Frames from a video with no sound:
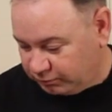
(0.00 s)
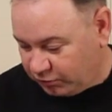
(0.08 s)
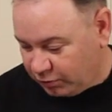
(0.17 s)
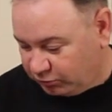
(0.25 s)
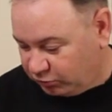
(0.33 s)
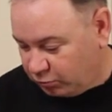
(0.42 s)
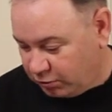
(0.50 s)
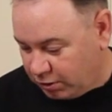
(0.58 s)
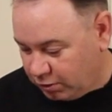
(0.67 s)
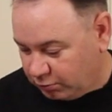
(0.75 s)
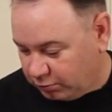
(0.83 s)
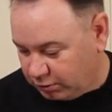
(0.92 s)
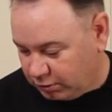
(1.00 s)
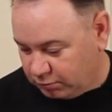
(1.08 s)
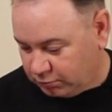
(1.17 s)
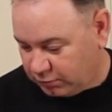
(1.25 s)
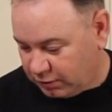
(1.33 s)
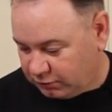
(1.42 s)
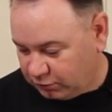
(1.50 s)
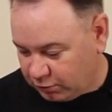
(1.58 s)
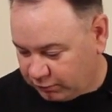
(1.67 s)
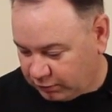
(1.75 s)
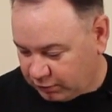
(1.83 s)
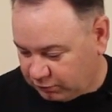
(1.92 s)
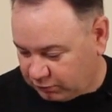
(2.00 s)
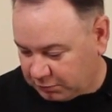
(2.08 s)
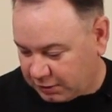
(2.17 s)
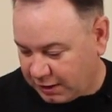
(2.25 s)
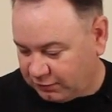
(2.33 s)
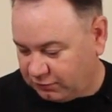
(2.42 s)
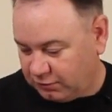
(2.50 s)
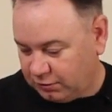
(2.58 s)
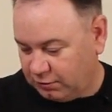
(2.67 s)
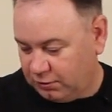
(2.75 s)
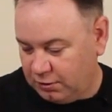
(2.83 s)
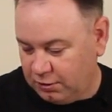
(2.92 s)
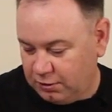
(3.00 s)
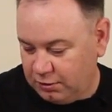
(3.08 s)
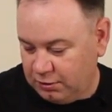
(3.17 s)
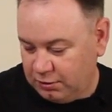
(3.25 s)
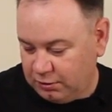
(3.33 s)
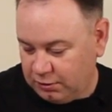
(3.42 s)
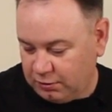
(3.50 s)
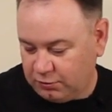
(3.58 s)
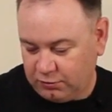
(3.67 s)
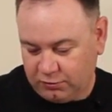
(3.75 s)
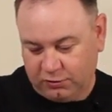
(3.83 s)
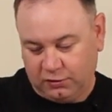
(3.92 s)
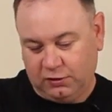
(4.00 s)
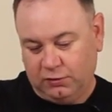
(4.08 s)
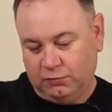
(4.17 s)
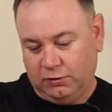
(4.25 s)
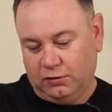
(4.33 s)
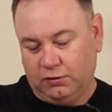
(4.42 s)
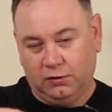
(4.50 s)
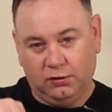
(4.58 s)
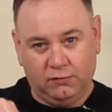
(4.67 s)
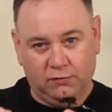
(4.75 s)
film studio with a red sofa, some lights, and a little cute little